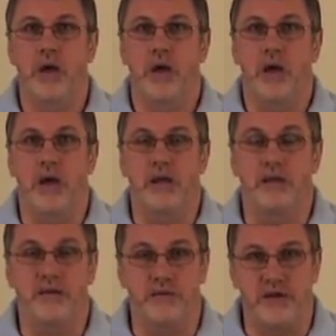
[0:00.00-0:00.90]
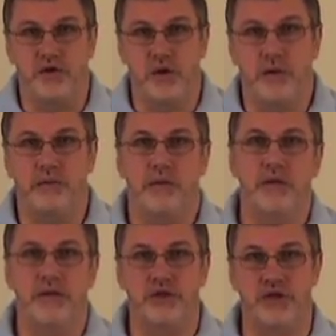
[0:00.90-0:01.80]
and this feature
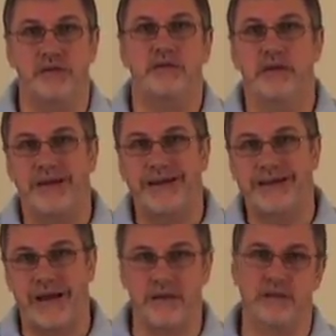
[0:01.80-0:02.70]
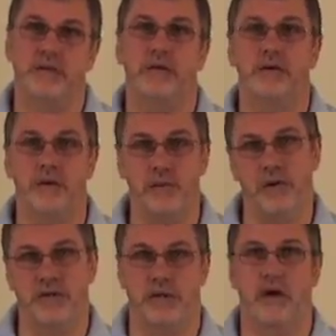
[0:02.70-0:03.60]
just cuts the
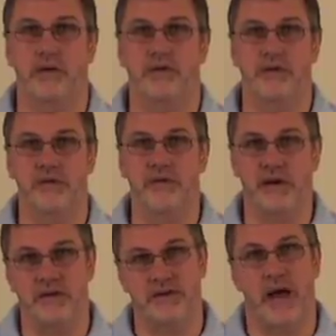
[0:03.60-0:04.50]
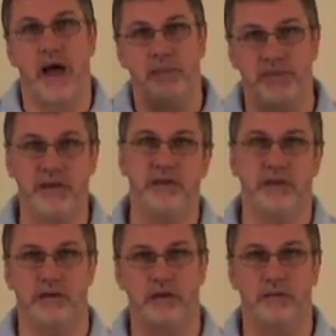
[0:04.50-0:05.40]
burst out. So if there is a high peak
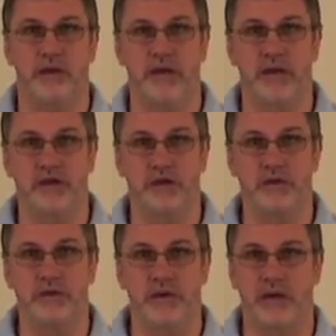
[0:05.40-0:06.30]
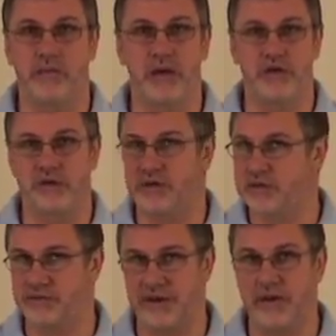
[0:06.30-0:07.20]
in the communication, you can imagine
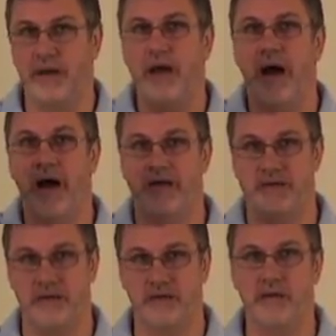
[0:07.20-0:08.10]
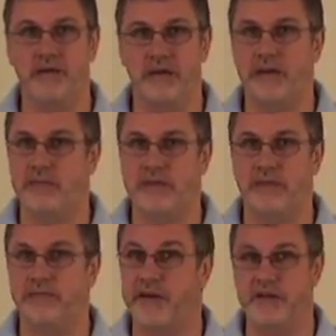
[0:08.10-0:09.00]
it's a very high signal that comes
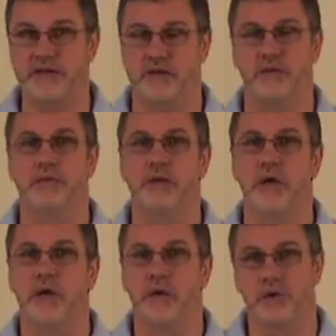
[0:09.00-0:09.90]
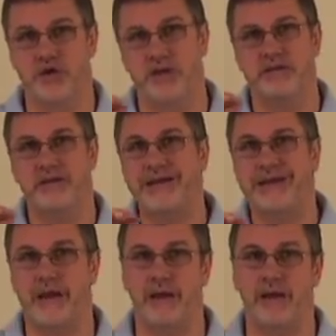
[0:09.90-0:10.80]
up very soon. We just
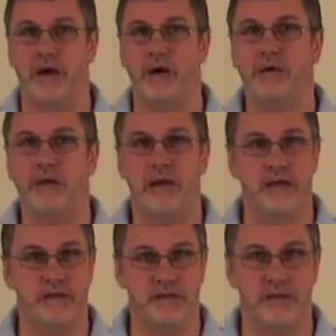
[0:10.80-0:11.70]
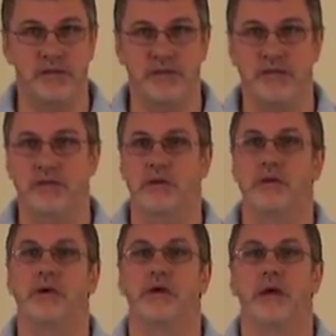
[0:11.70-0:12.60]
cut it out, and so this is an
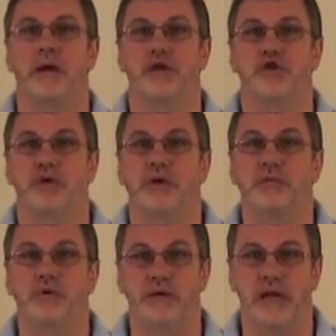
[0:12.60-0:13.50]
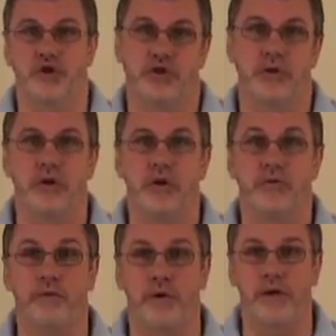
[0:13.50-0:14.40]
additional protection
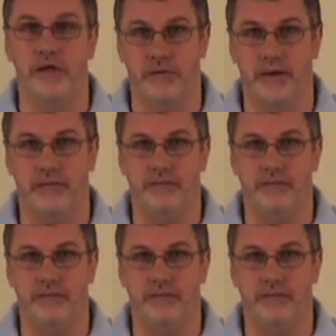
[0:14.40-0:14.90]
for your hearing.